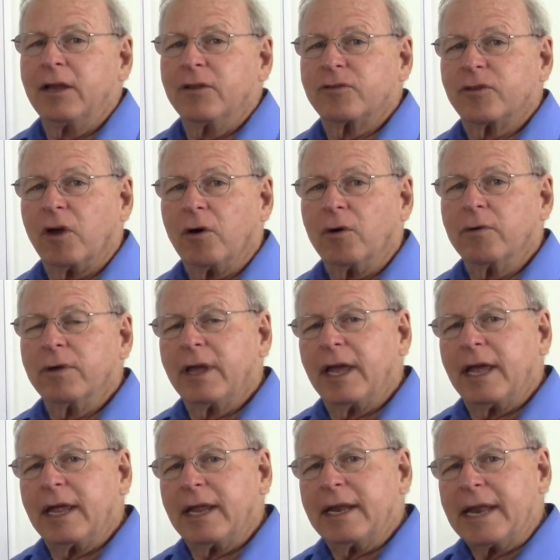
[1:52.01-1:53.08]
So
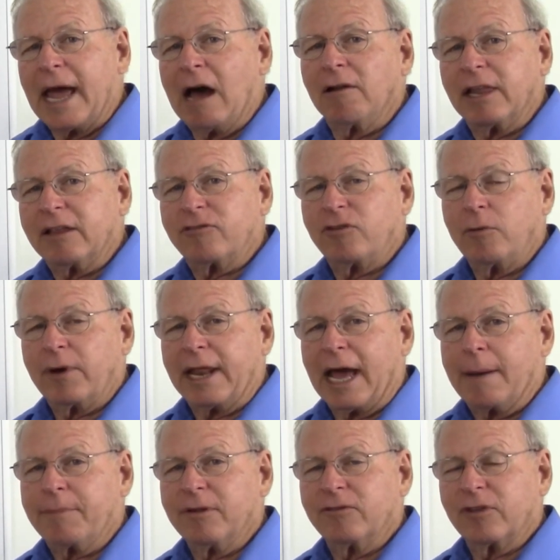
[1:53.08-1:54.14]
now let's see what
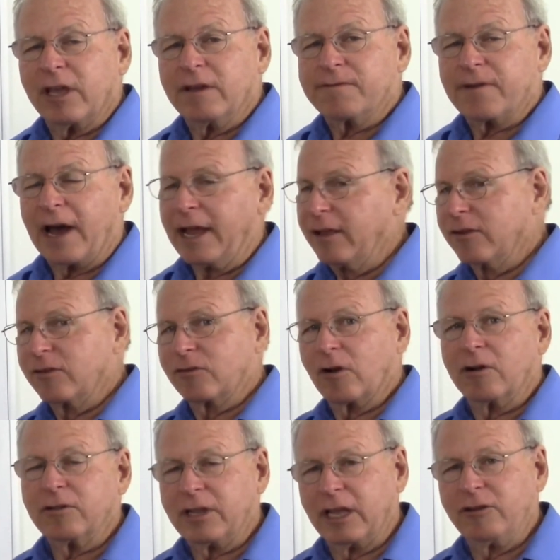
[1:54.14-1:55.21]
happens if I
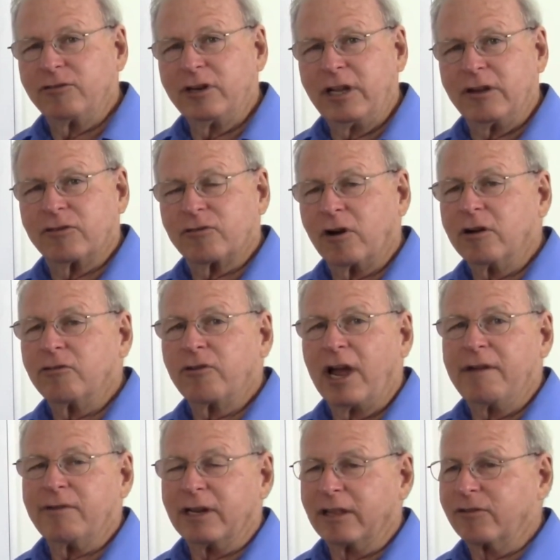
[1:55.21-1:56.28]
start the engine and start
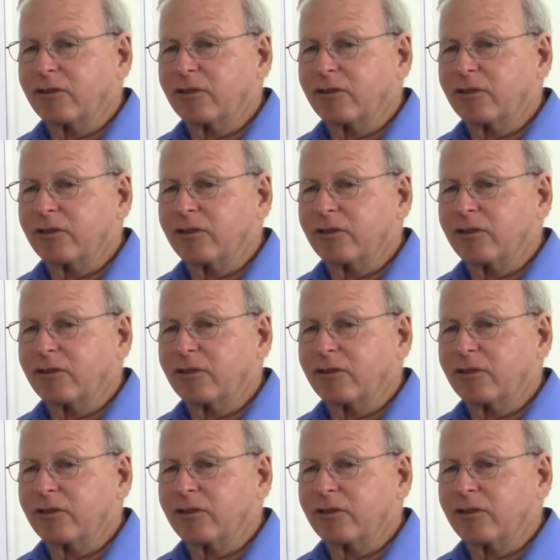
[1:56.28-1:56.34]
driving.